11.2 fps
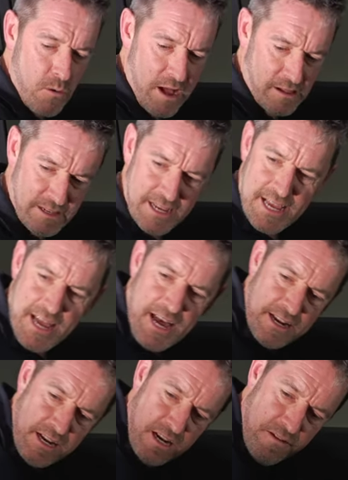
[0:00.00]
well.
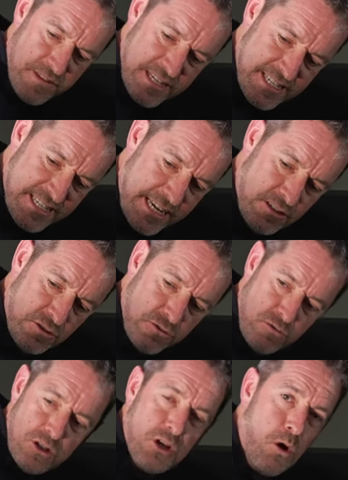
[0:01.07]
And I love this
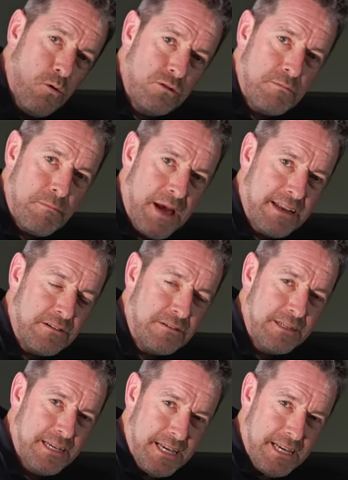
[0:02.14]
central golden panel.